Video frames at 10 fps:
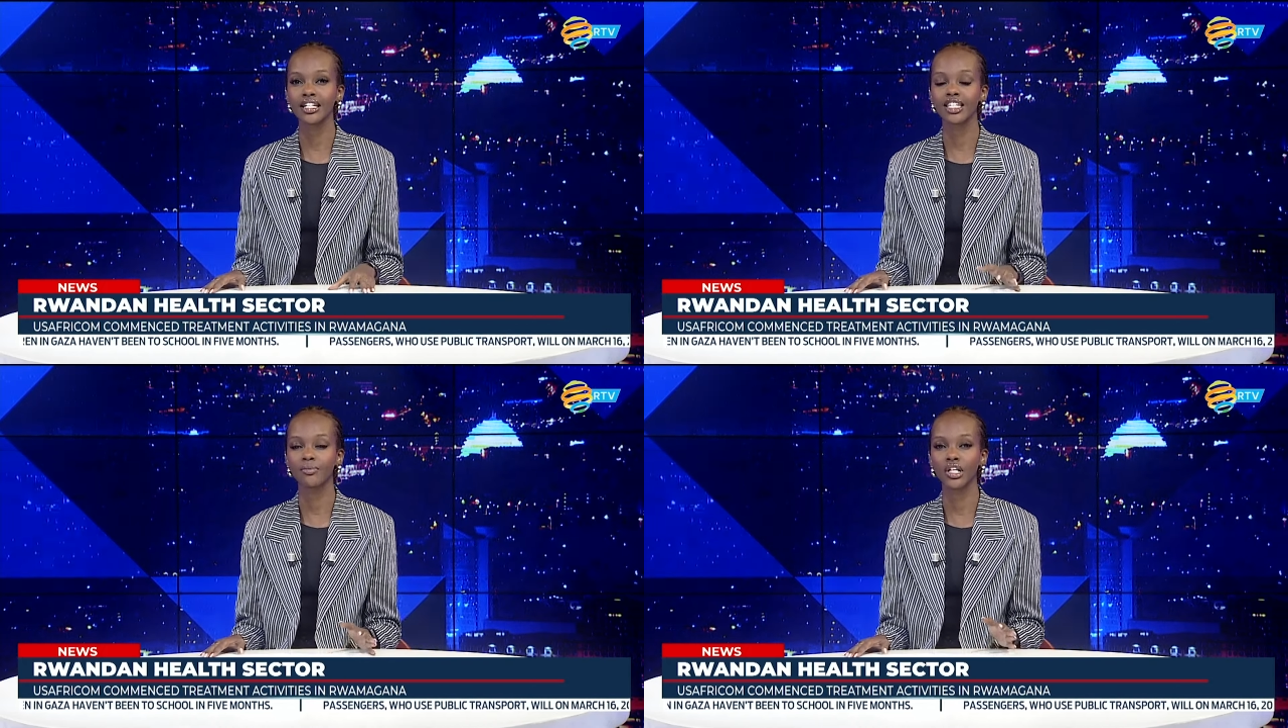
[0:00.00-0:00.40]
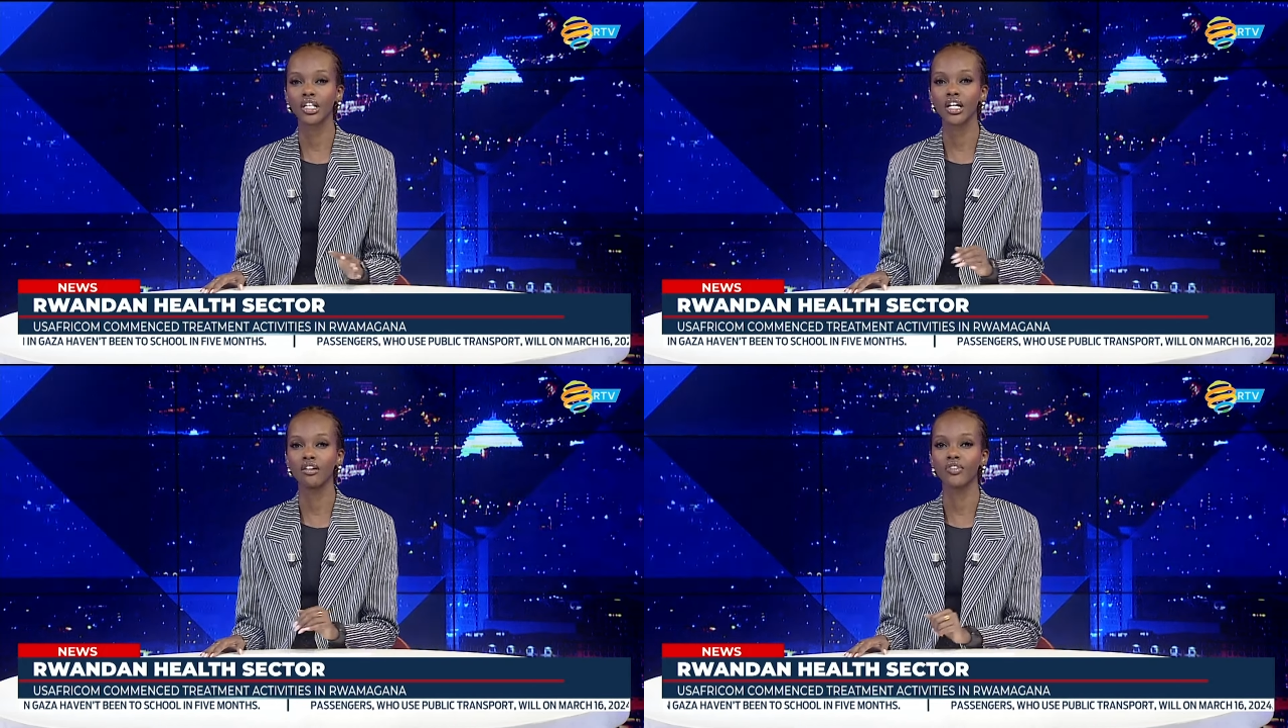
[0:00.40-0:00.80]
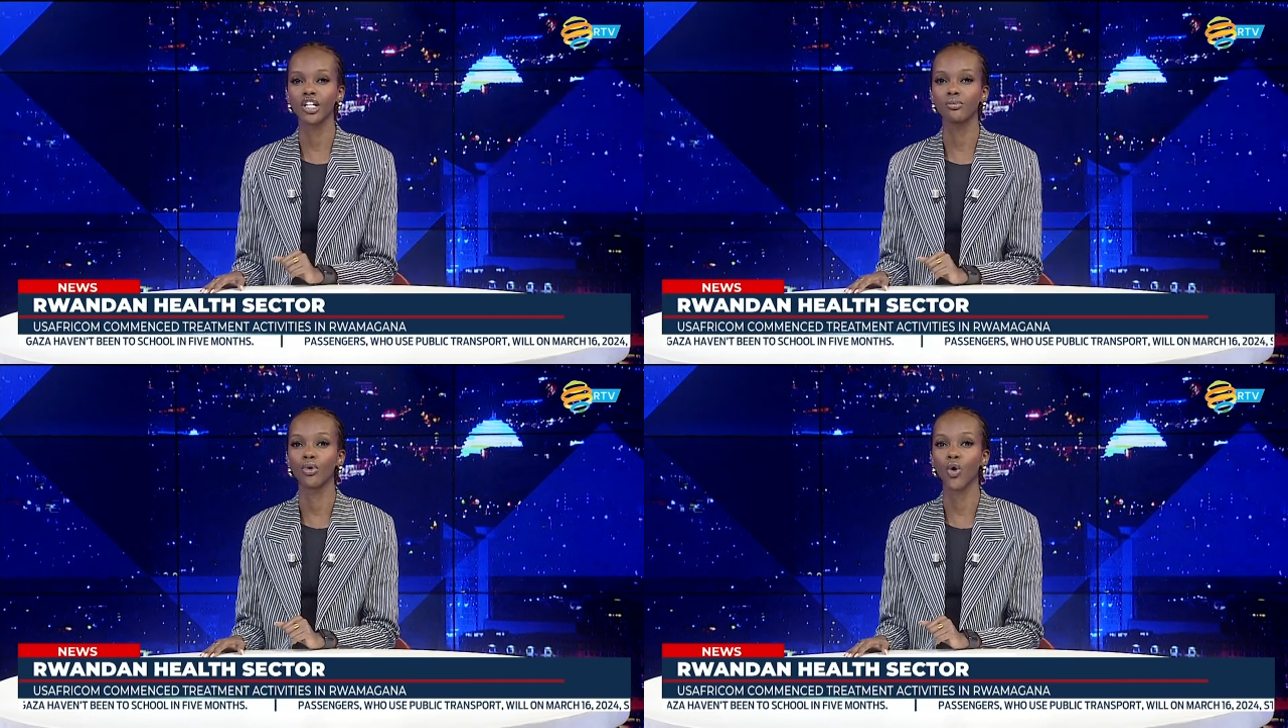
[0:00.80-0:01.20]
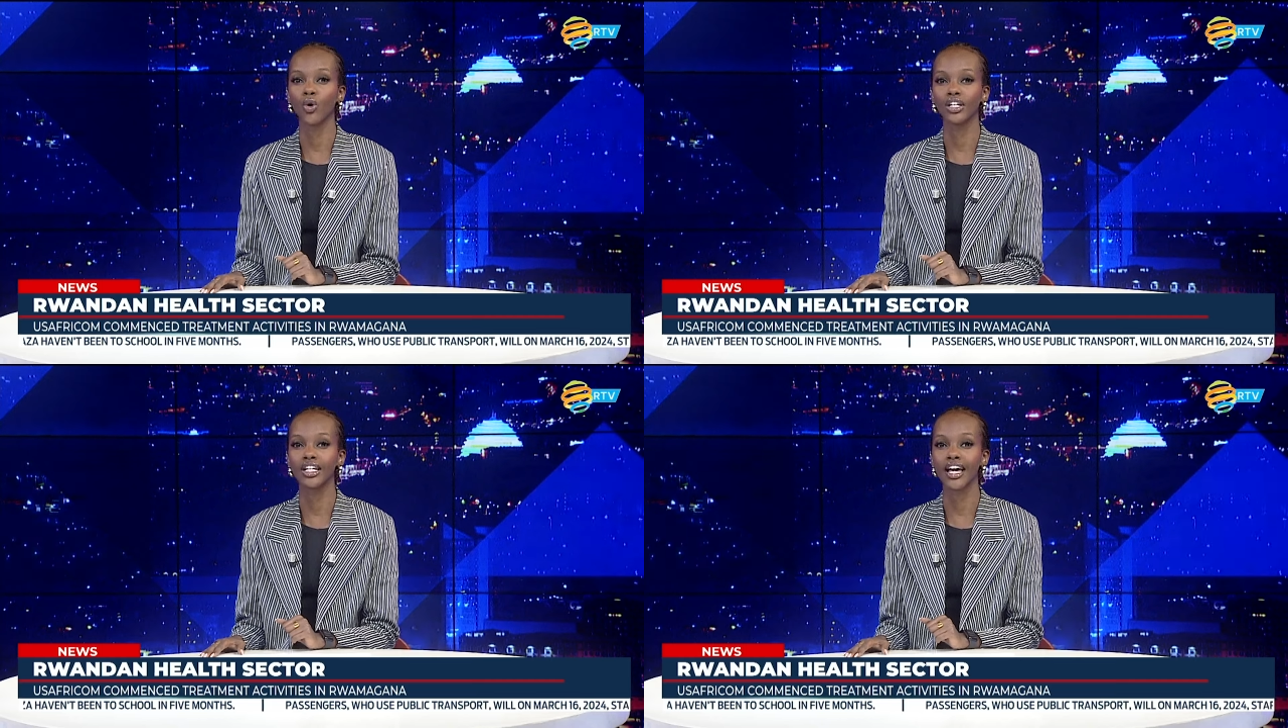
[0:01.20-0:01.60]
typically available
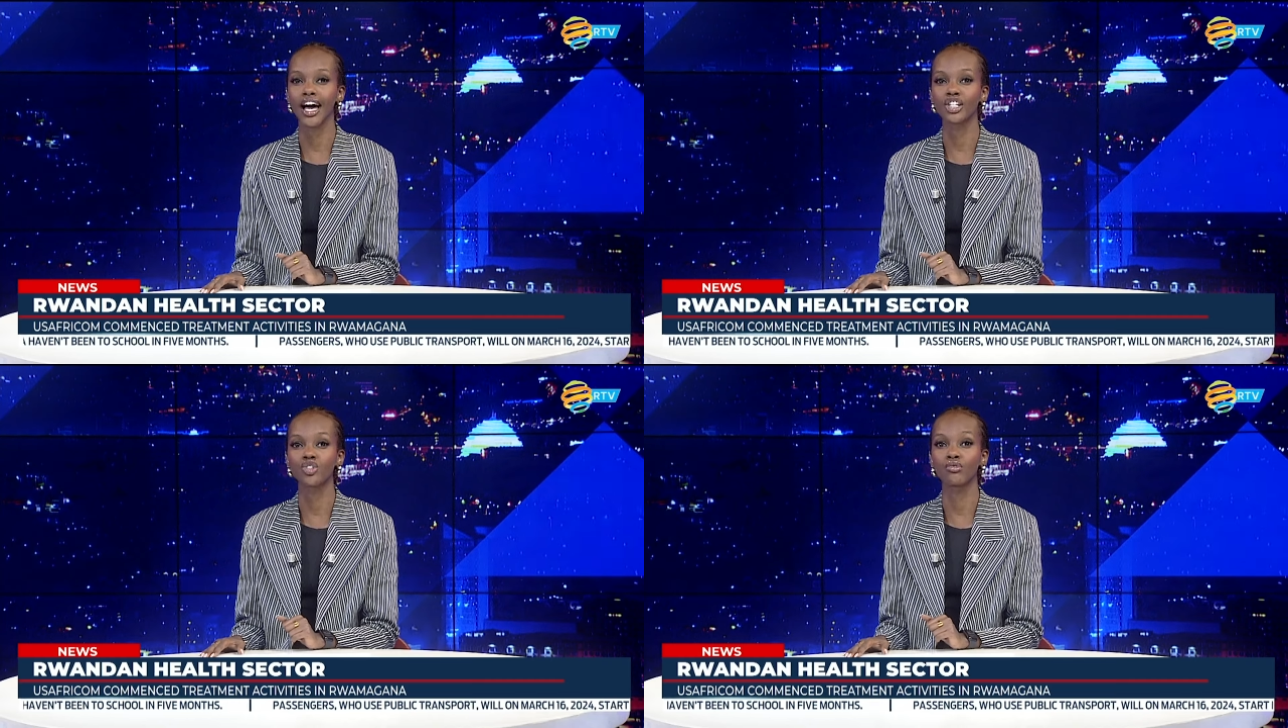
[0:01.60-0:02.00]
only at